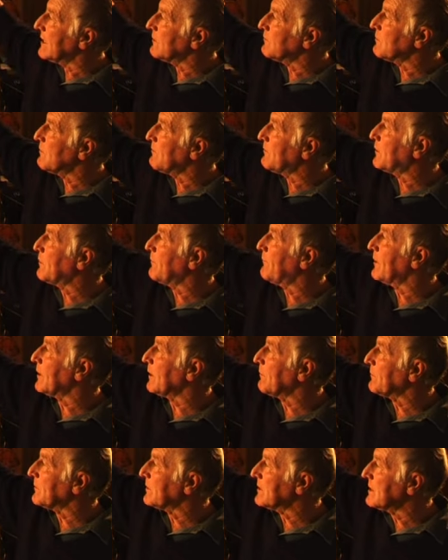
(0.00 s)
and have
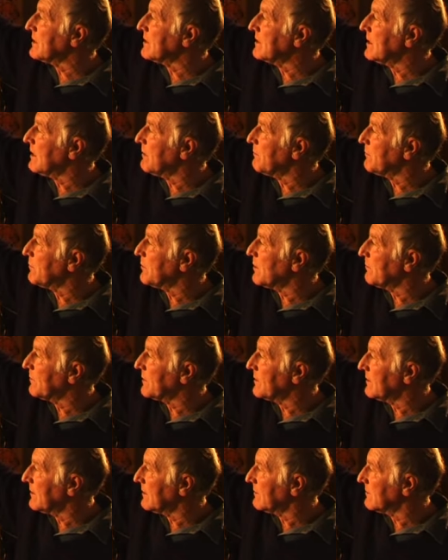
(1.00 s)
developed the
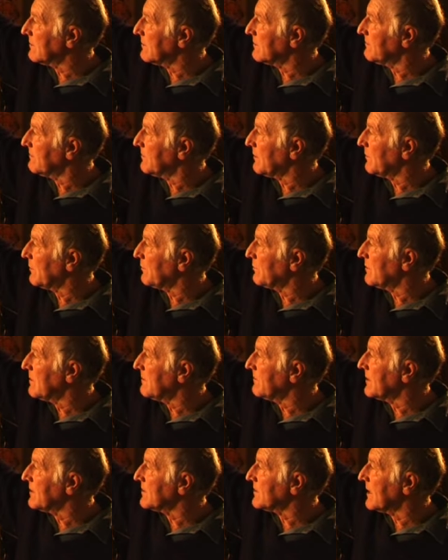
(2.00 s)
property from the
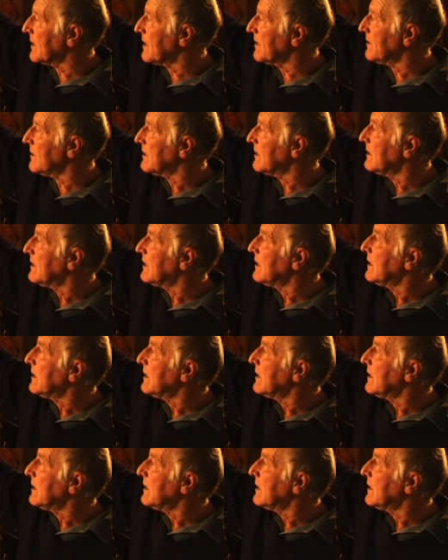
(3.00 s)
previous owner,